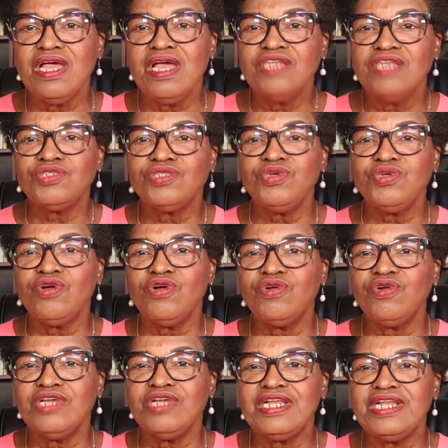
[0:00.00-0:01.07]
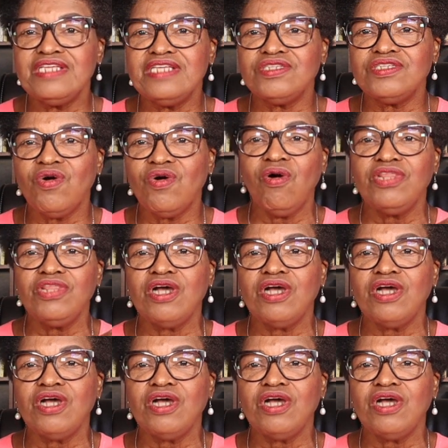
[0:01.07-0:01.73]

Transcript: So you're going to list all the